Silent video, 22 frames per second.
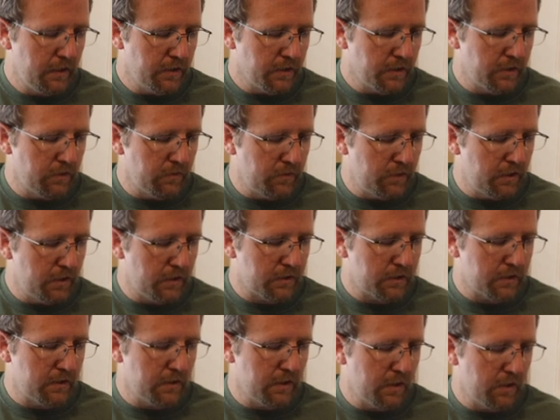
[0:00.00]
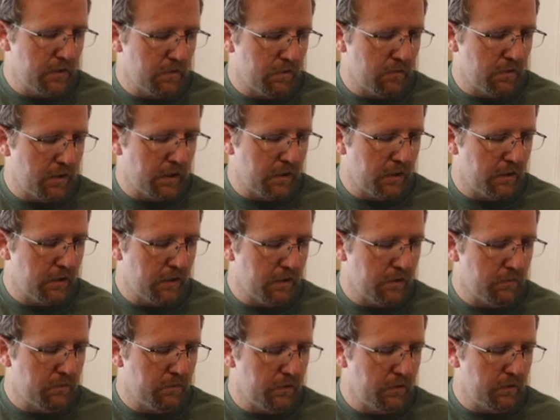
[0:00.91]
So this note right
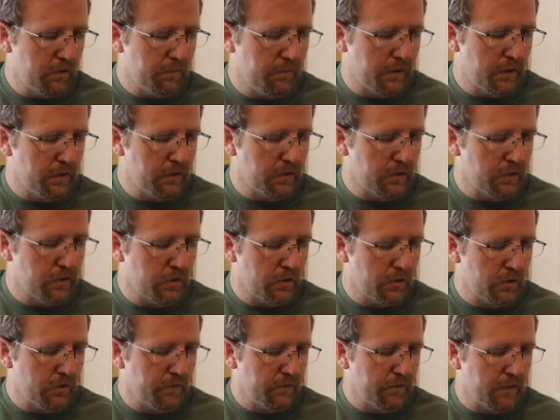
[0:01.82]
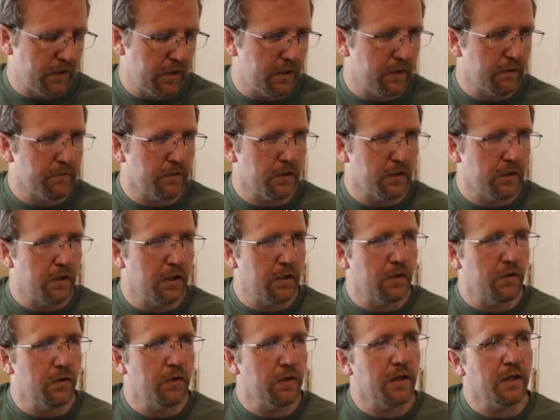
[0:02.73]
here, when you play the 3rd fret of the
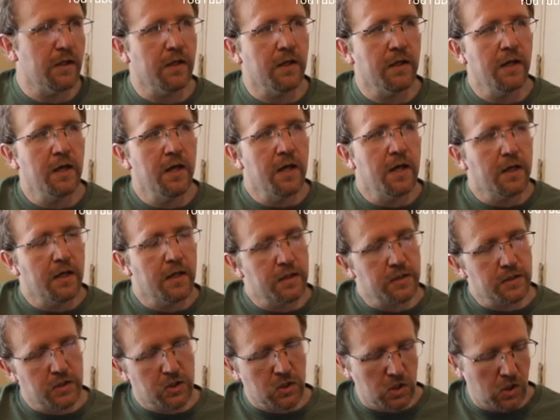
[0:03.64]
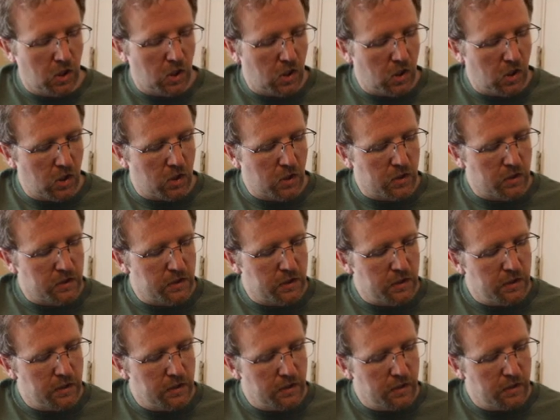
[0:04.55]
low E, it's called
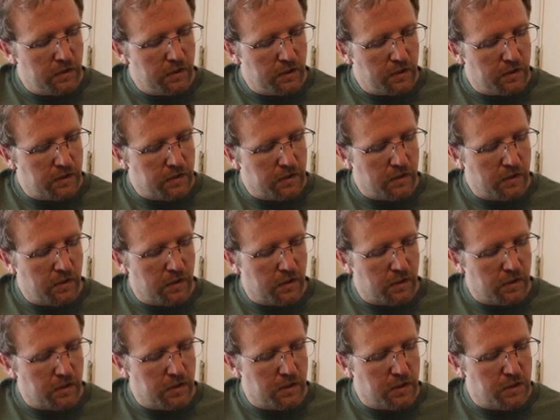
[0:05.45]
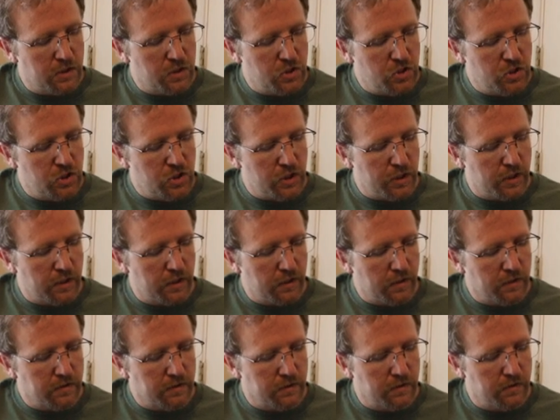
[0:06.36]
the G.
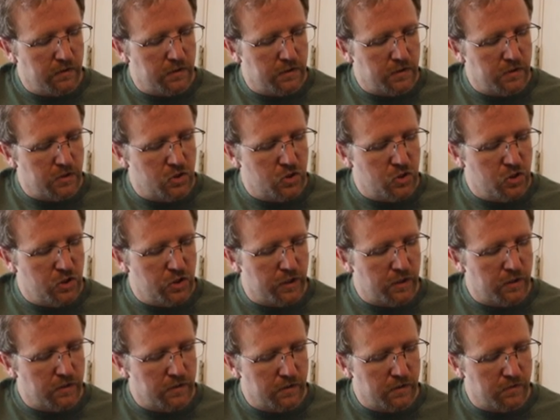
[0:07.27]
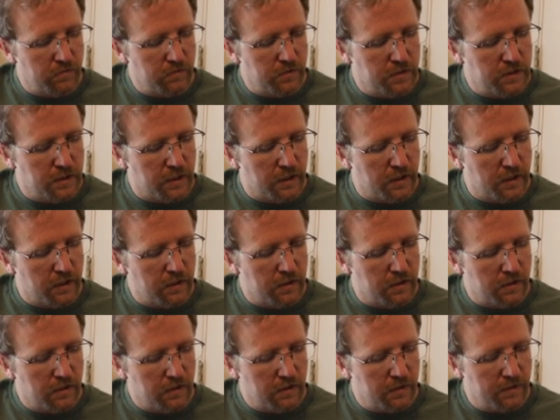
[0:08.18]
So this is G. So D,
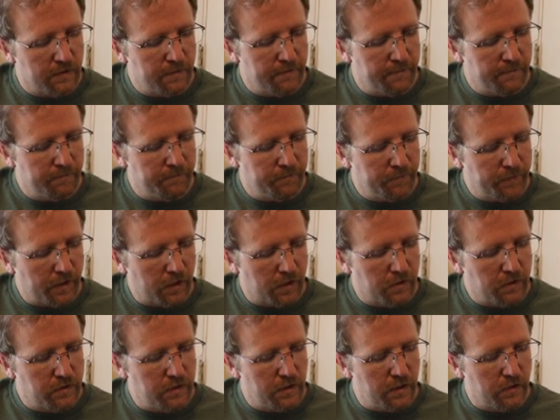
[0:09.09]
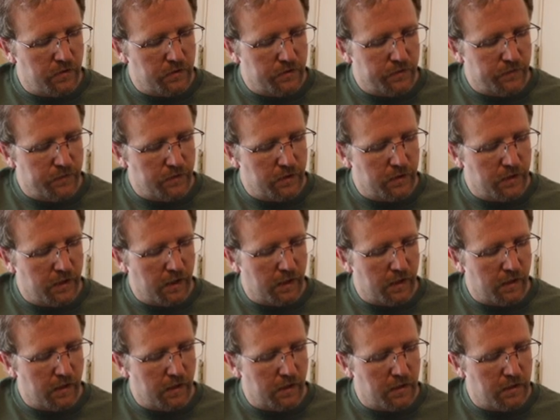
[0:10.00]
our notes for
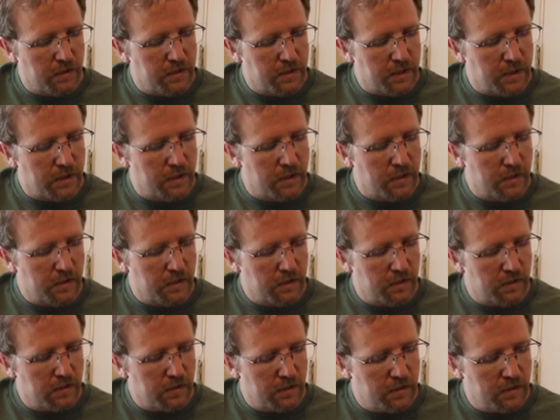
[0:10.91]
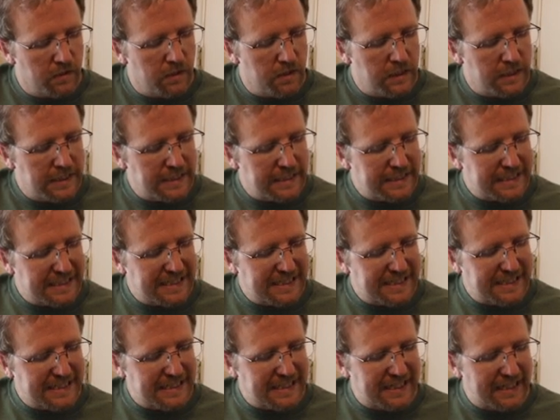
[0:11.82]
today are D,
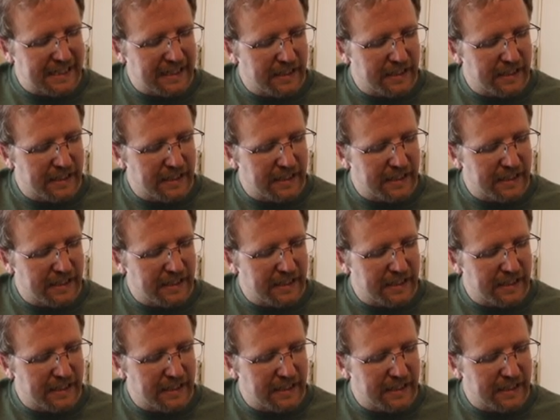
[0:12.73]
C,